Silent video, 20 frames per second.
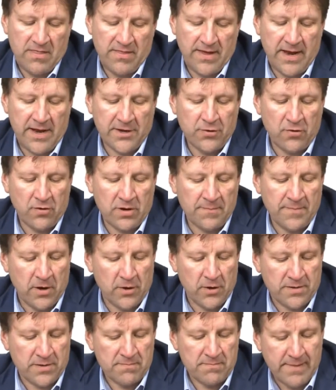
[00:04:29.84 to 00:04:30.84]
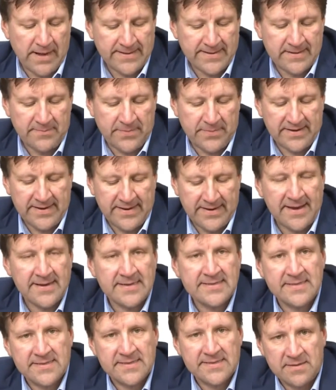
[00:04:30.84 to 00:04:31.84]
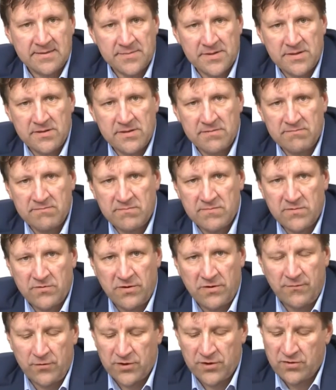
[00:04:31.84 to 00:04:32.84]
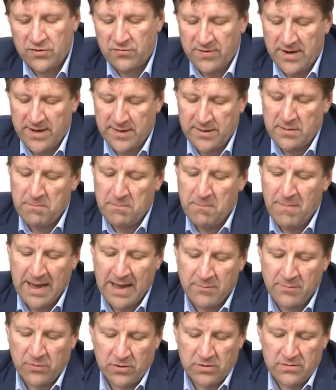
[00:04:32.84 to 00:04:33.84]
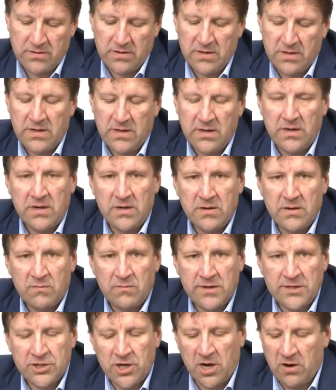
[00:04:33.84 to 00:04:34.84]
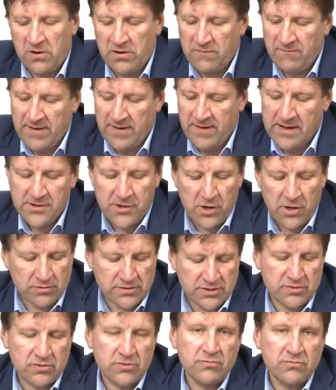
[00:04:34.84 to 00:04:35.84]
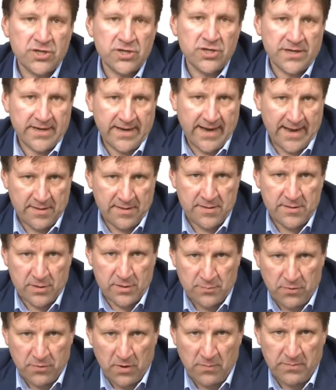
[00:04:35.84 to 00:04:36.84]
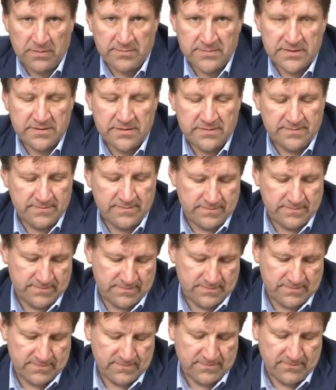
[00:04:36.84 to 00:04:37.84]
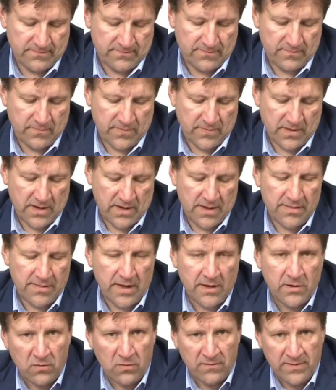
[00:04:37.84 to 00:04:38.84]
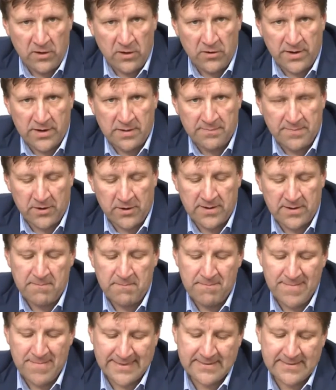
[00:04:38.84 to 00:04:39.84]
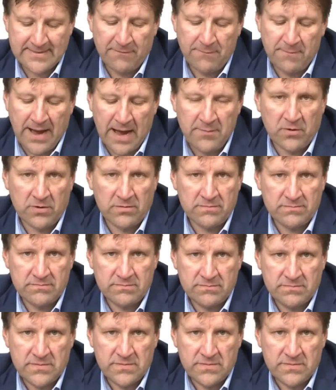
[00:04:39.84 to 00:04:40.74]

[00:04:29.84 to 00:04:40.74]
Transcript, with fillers: Then I talk about multiple antenna systems, referred to as MIMO which are a well-known solution against these problems. And then you will learn about Massive MIMO,